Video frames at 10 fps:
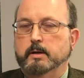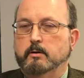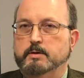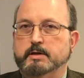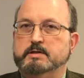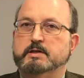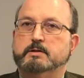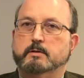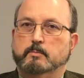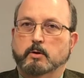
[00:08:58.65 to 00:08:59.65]
Energy
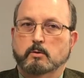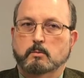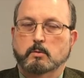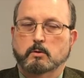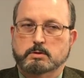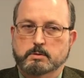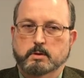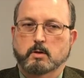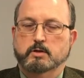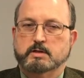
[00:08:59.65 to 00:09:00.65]
Assistance Program, or it's
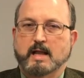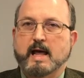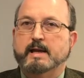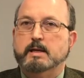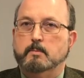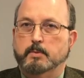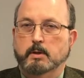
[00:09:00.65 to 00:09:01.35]
known as LIHEAP.